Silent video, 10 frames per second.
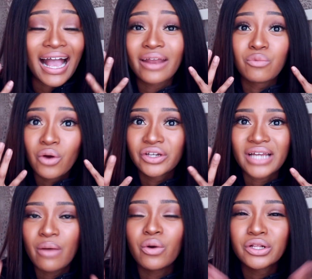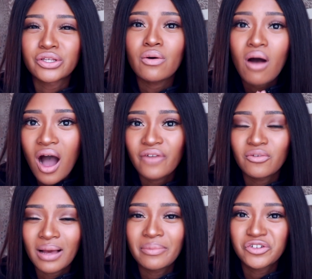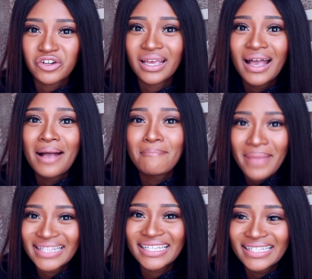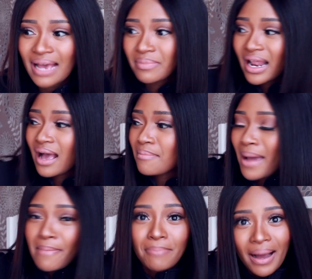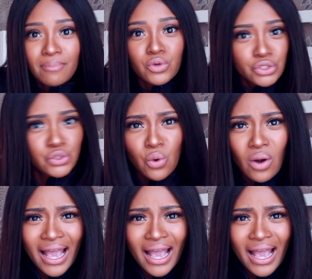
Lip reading: I worked so hard for my matric maths exam that my bum was sore.